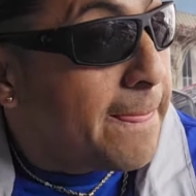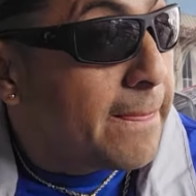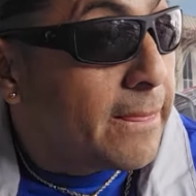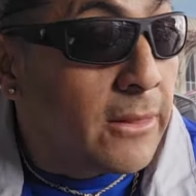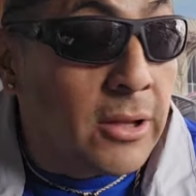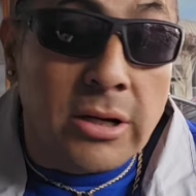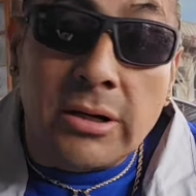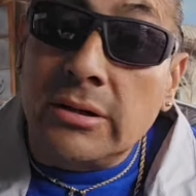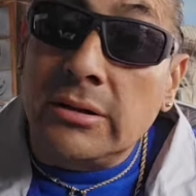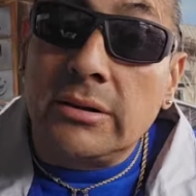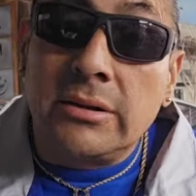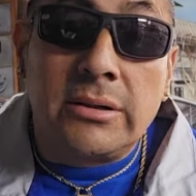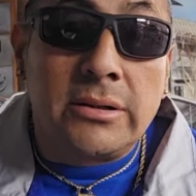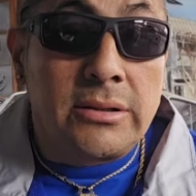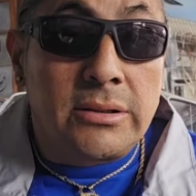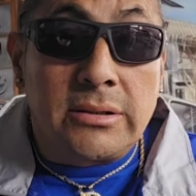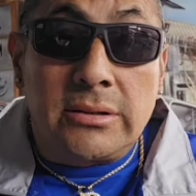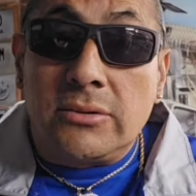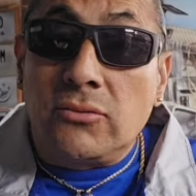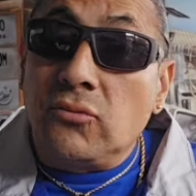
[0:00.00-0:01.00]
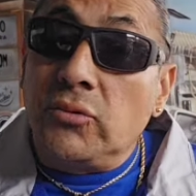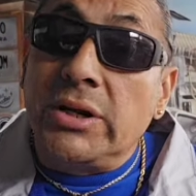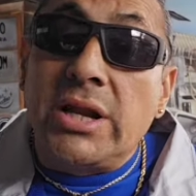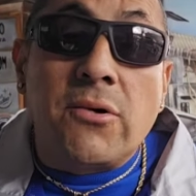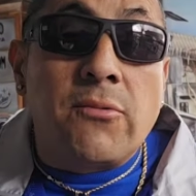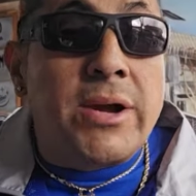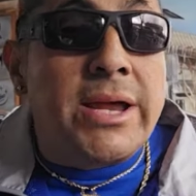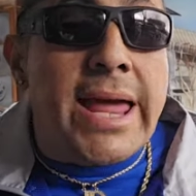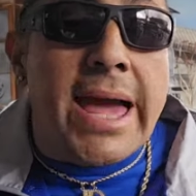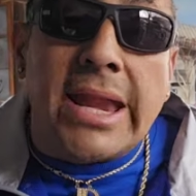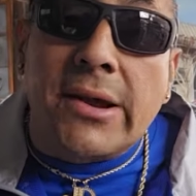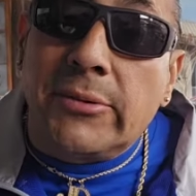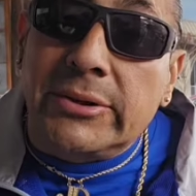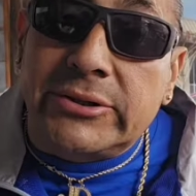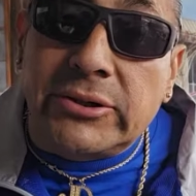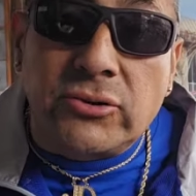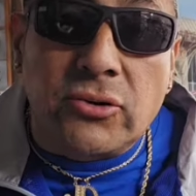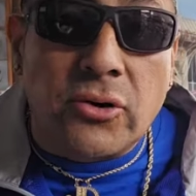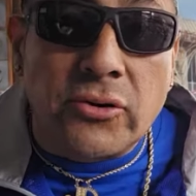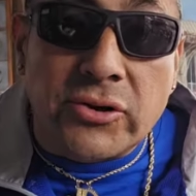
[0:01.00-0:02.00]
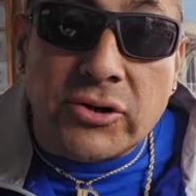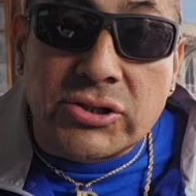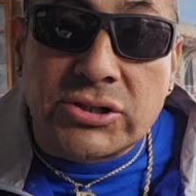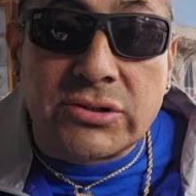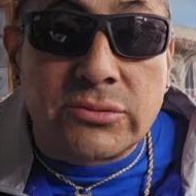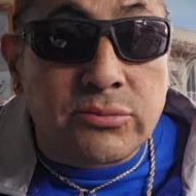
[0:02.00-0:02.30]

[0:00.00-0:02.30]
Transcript: Look, we didn't went at it with the Northerners.